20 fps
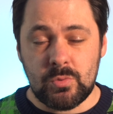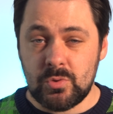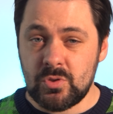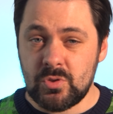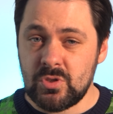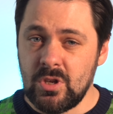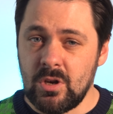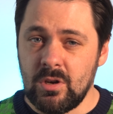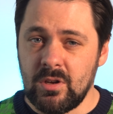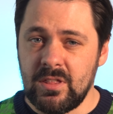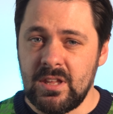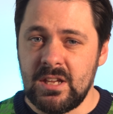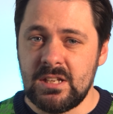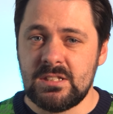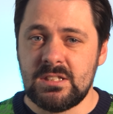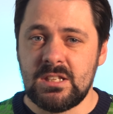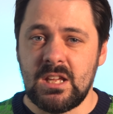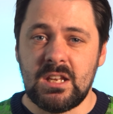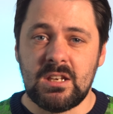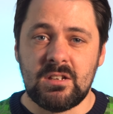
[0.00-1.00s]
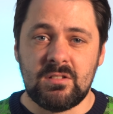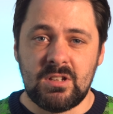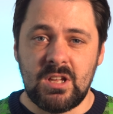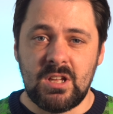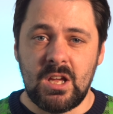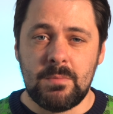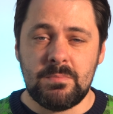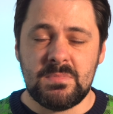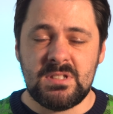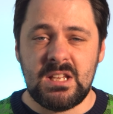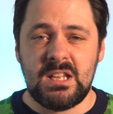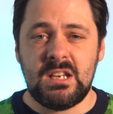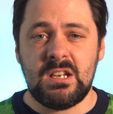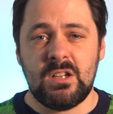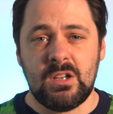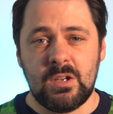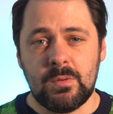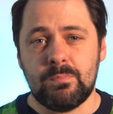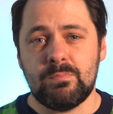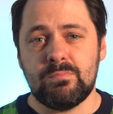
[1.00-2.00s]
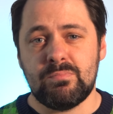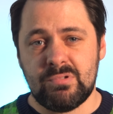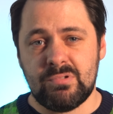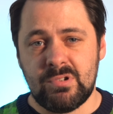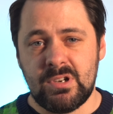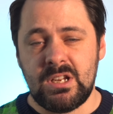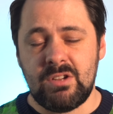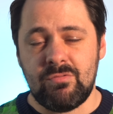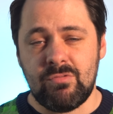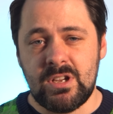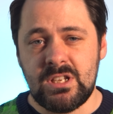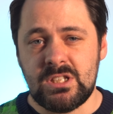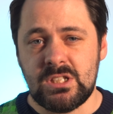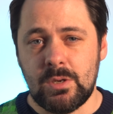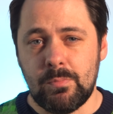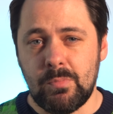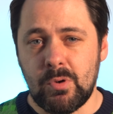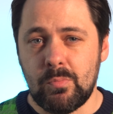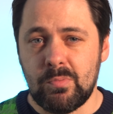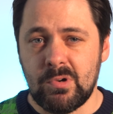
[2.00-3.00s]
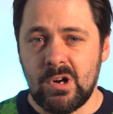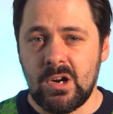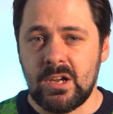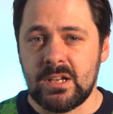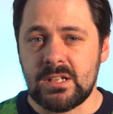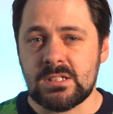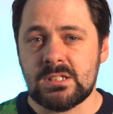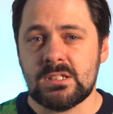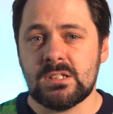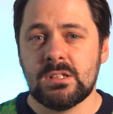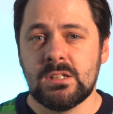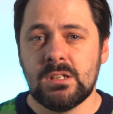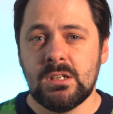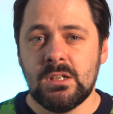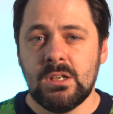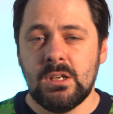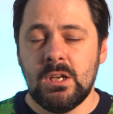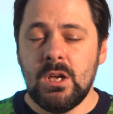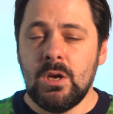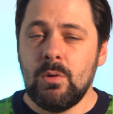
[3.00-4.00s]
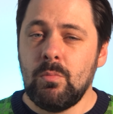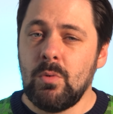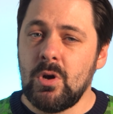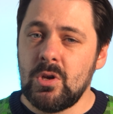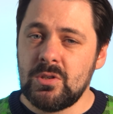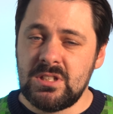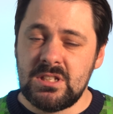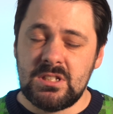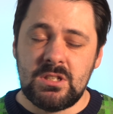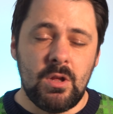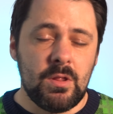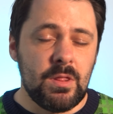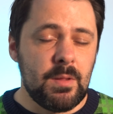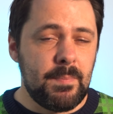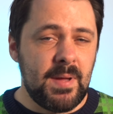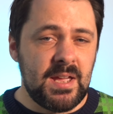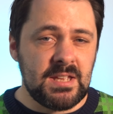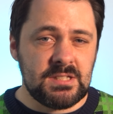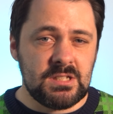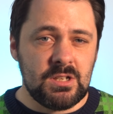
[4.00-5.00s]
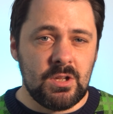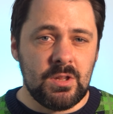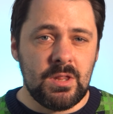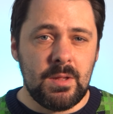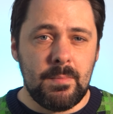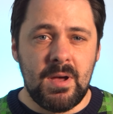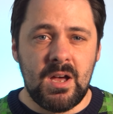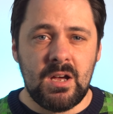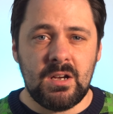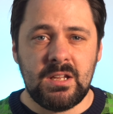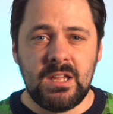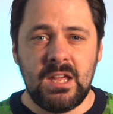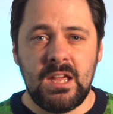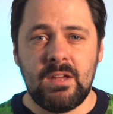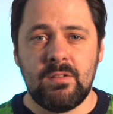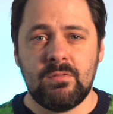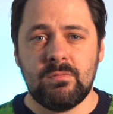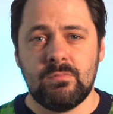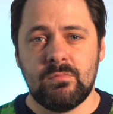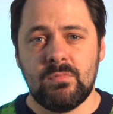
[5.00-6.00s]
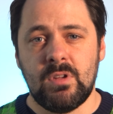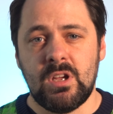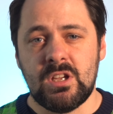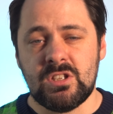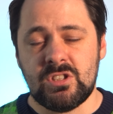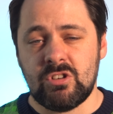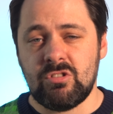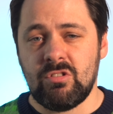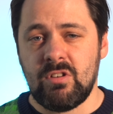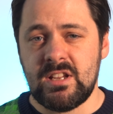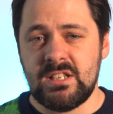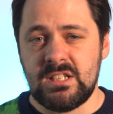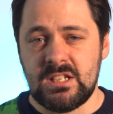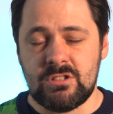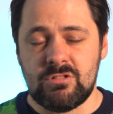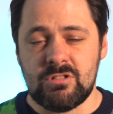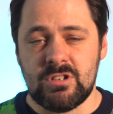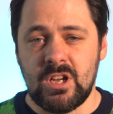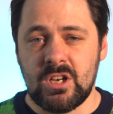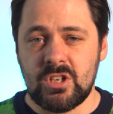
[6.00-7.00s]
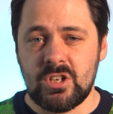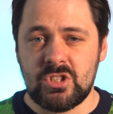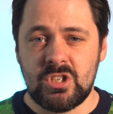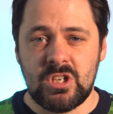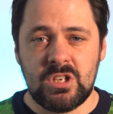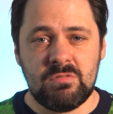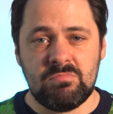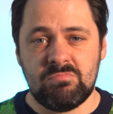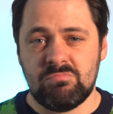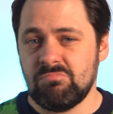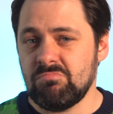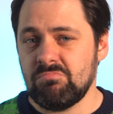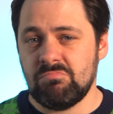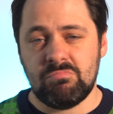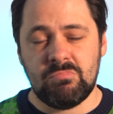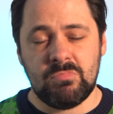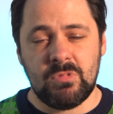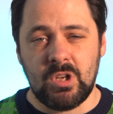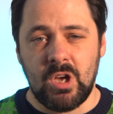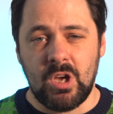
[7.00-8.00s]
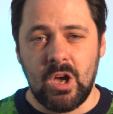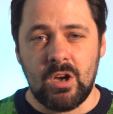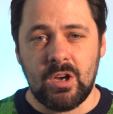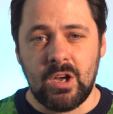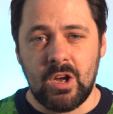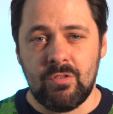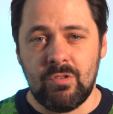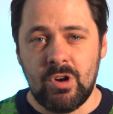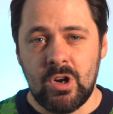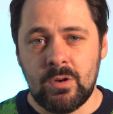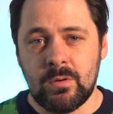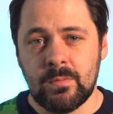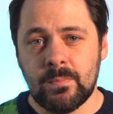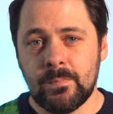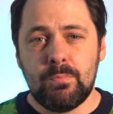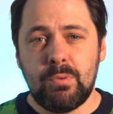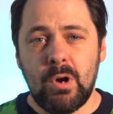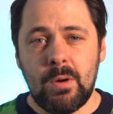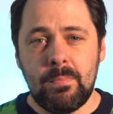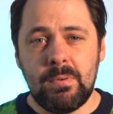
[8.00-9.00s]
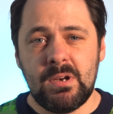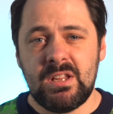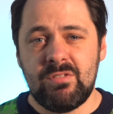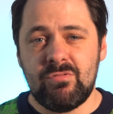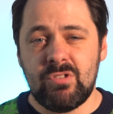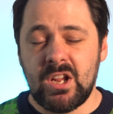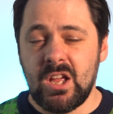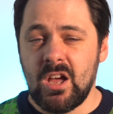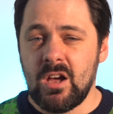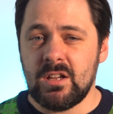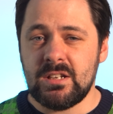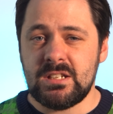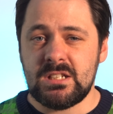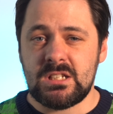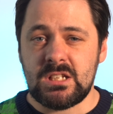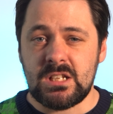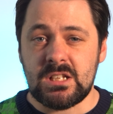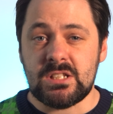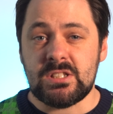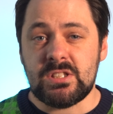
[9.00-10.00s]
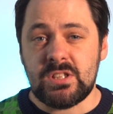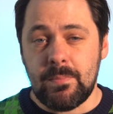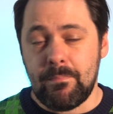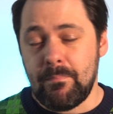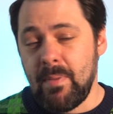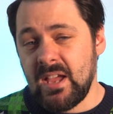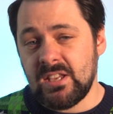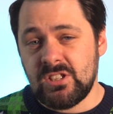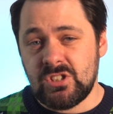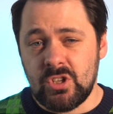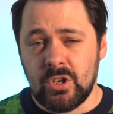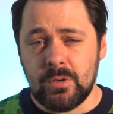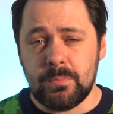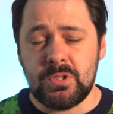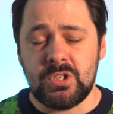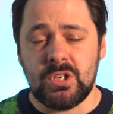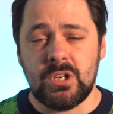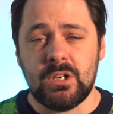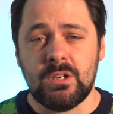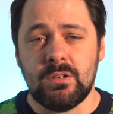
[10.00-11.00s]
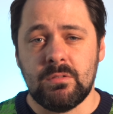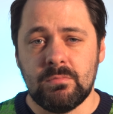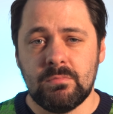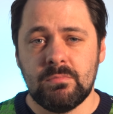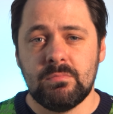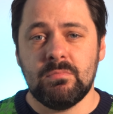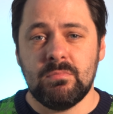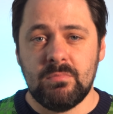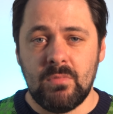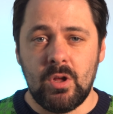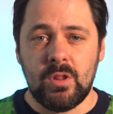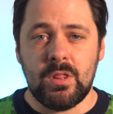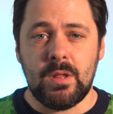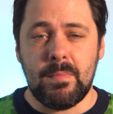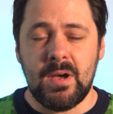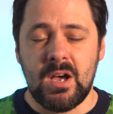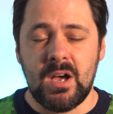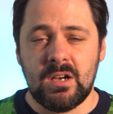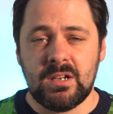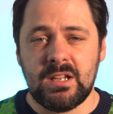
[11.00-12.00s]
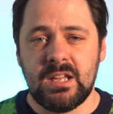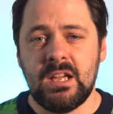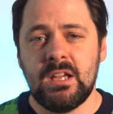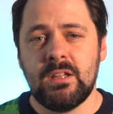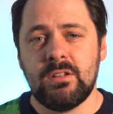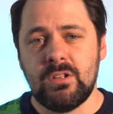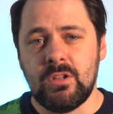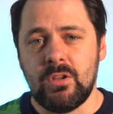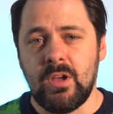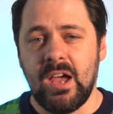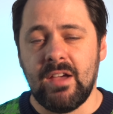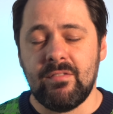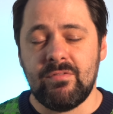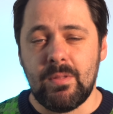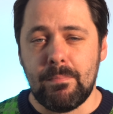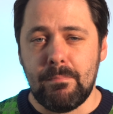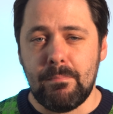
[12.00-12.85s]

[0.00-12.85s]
will stock this and comes in at a pretty reasonable price. Whilst it's not the best on the market, as a great introduction, can't go wrong. Probably regarded as the best option on the market, you have the